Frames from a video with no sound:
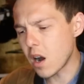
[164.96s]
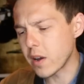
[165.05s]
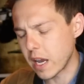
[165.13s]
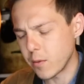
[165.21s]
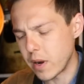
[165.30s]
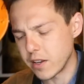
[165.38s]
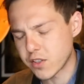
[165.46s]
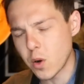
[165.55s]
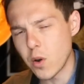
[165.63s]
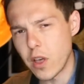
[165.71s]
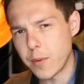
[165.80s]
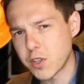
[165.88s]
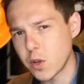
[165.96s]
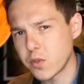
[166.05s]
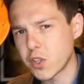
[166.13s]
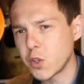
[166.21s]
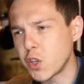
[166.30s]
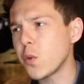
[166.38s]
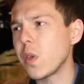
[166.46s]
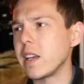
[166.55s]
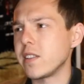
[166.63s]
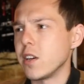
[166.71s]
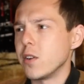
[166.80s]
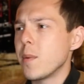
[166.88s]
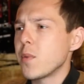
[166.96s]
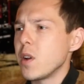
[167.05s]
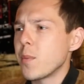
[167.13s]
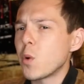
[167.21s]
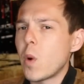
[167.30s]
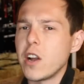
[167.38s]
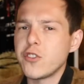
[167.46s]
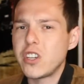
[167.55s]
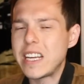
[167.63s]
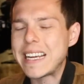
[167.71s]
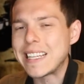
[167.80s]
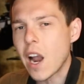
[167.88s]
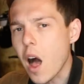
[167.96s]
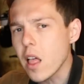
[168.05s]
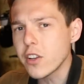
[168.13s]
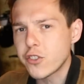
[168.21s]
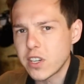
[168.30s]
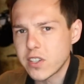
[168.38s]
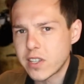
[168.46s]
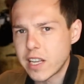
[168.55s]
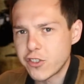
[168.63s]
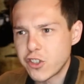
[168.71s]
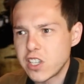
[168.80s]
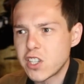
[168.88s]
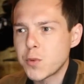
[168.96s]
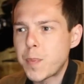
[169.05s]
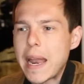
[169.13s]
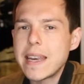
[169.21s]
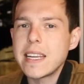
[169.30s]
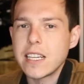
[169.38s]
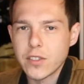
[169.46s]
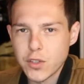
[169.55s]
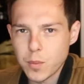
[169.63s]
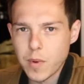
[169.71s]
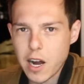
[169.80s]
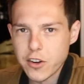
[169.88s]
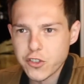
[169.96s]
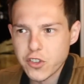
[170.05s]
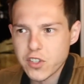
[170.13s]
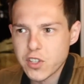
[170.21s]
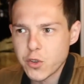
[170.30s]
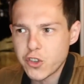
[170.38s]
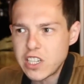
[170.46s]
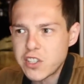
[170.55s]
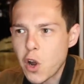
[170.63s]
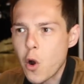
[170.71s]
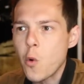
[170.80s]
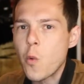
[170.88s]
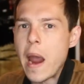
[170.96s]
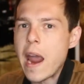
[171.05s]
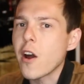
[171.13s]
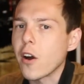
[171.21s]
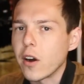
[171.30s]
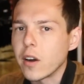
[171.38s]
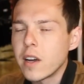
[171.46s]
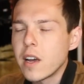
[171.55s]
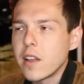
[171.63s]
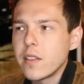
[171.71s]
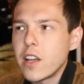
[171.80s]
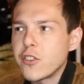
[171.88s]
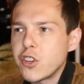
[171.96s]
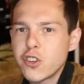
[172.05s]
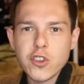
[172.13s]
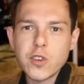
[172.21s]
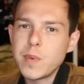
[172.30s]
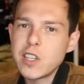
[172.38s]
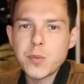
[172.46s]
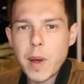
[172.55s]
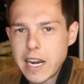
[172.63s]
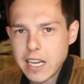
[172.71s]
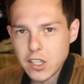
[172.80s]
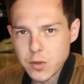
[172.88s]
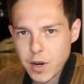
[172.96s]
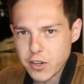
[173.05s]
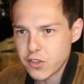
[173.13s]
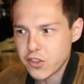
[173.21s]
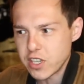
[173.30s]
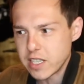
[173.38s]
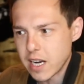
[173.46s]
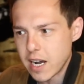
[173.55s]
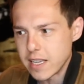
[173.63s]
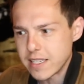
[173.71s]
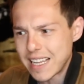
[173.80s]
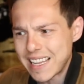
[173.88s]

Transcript: Okay, wait, so hold up. So so two things here. Number number one, she acknowledges that she's spending too much. So she's aware that she shouldn't be spending as much as she does.